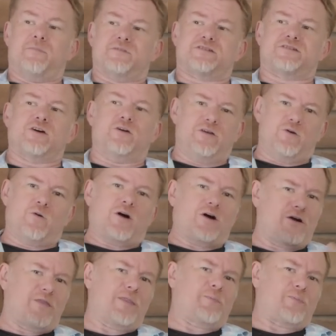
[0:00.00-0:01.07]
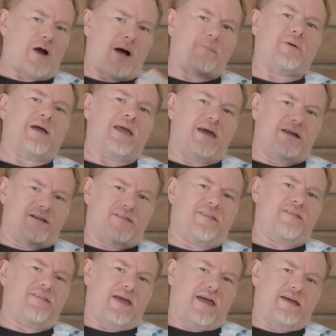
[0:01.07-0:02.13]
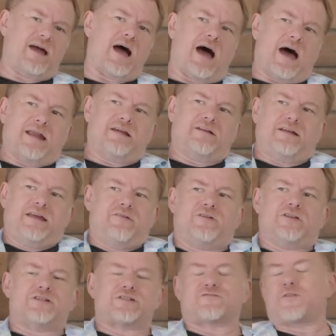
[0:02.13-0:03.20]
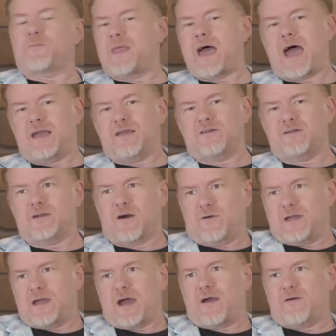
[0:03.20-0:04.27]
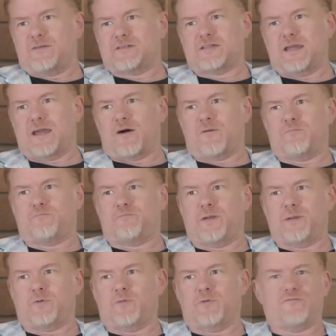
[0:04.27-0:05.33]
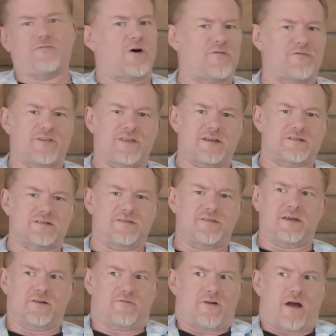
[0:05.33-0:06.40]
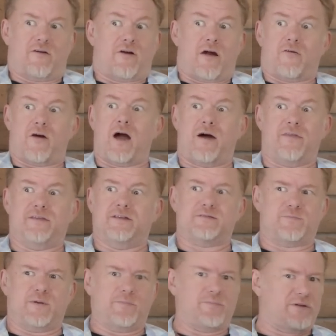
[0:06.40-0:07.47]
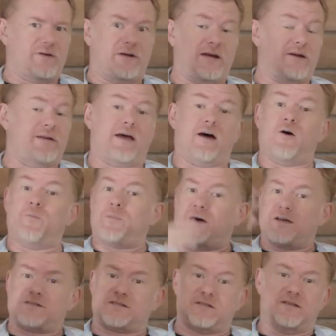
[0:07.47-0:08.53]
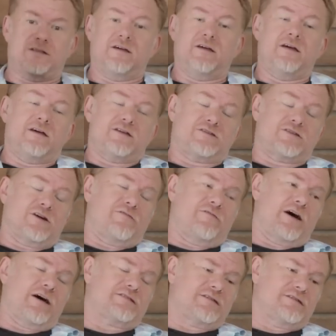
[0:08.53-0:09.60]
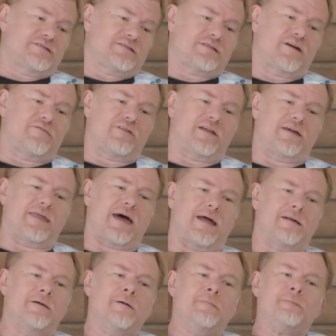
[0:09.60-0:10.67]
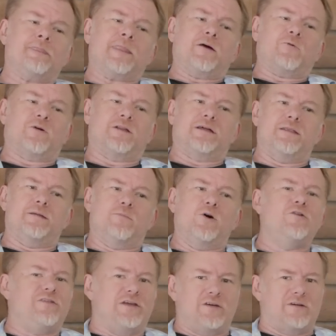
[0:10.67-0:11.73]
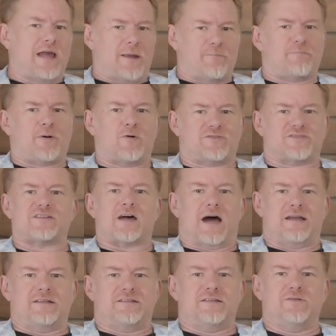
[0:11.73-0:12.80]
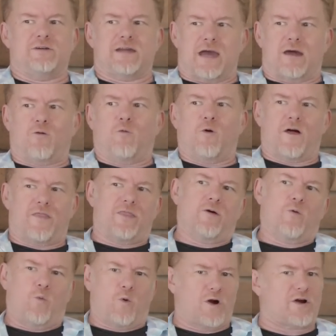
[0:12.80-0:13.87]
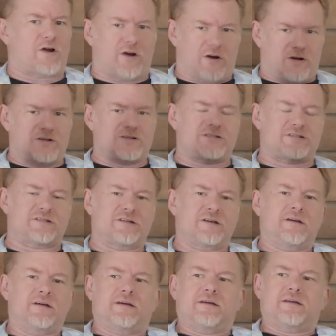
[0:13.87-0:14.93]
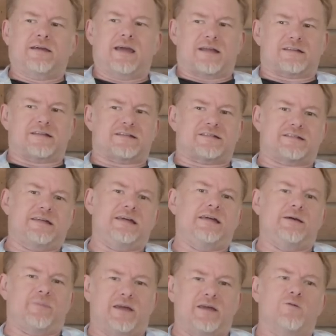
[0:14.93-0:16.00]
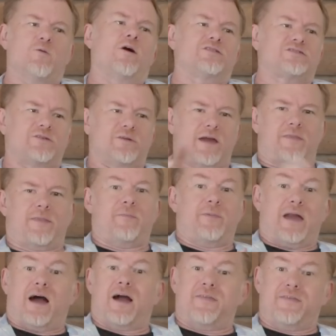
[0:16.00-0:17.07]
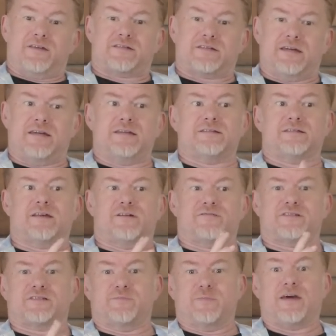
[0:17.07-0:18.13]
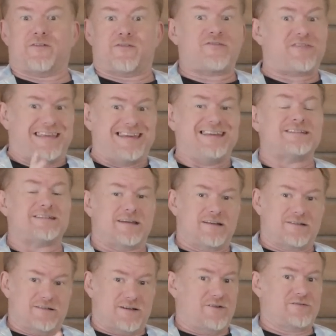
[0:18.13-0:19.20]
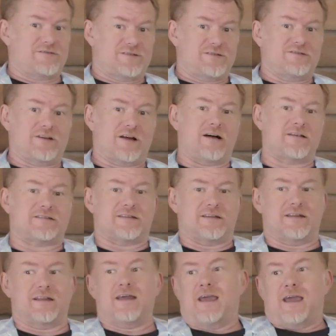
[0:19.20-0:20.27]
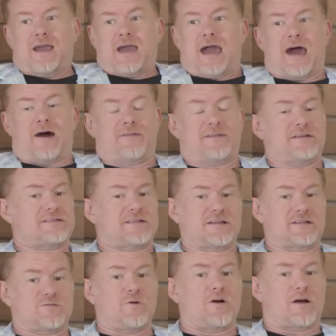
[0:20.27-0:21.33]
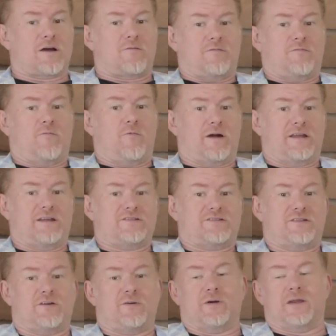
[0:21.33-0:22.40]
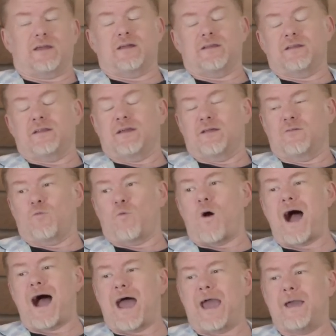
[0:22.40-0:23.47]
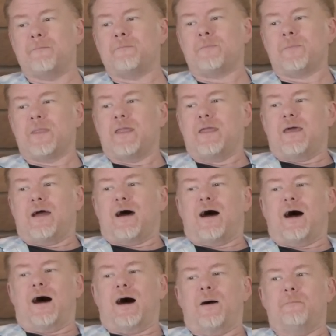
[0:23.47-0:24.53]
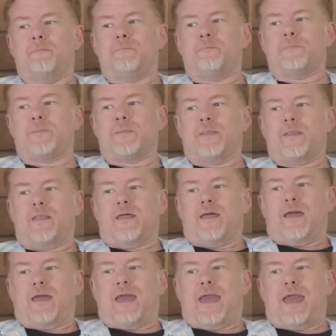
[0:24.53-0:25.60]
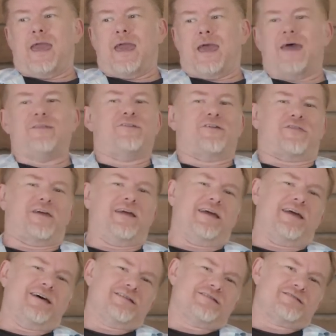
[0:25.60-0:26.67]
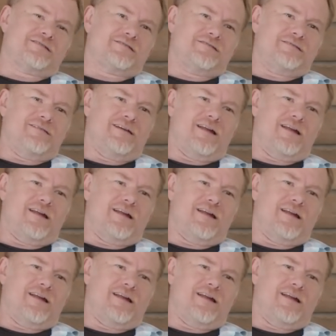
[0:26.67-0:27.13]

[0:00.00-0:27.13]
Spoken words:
so you heard the propaganda that they got. And even just from that, you can go, yeah, I would see how people would fall for this and think, rah, rah, rah, these people are here to help us and serve us and stuff like that. Well, in the movie, you get both sides. You get what the workers get to see, but you also get the behind the scenes of Smith teaching Jones and Johnson how these things work, what he's doing and why. And the thing is,